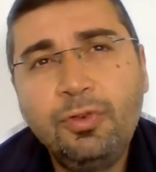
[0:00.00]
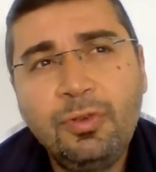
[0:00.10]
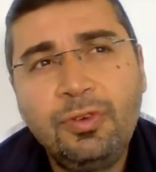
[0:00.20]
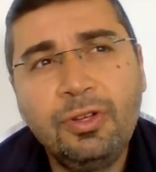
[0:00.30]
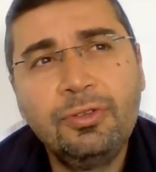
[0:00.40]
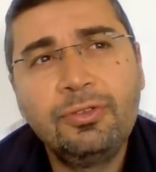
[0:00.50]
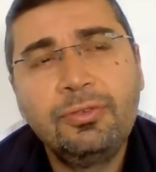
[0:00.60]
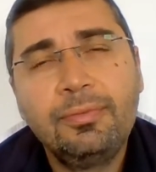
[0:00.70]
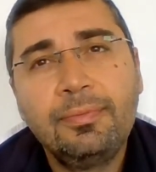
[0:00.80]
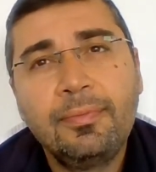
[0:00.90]
fulfilled,
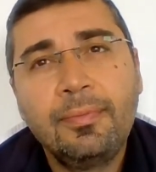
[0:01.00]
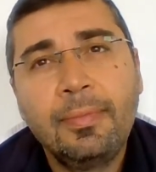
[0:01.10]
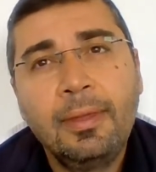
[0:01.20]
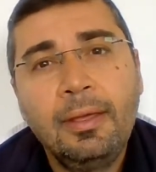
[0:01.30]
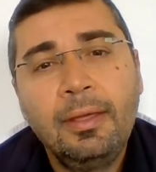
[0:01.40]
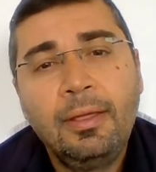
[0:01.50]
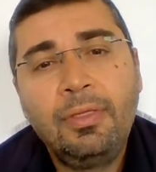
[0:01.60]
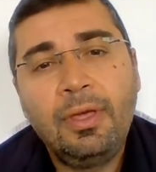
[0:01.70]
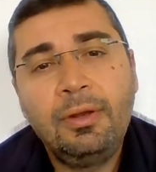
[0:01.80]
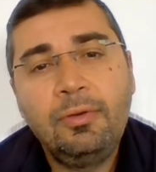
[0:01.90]

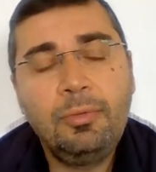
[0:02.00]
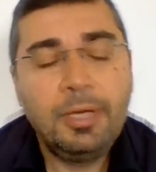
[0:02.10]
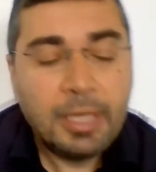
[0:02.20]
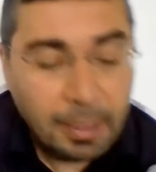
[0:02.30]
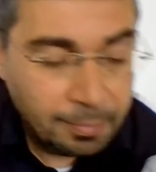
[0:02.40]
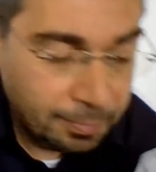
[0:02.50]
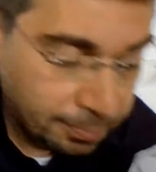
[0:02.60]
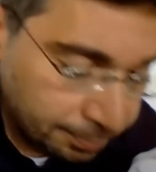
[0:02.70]
then we become